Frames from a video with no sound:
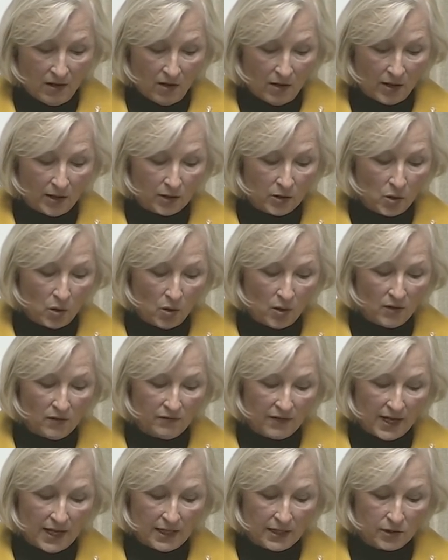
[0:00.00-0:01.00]
Our core
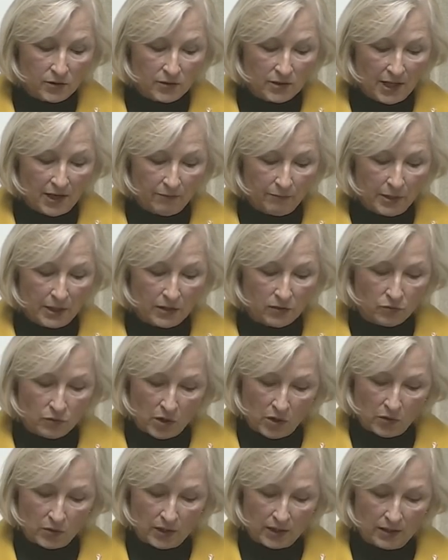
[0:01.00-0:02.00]
values have been
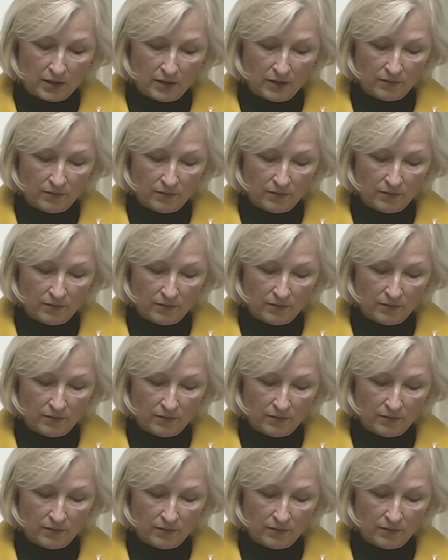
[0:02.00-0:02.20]
eroded.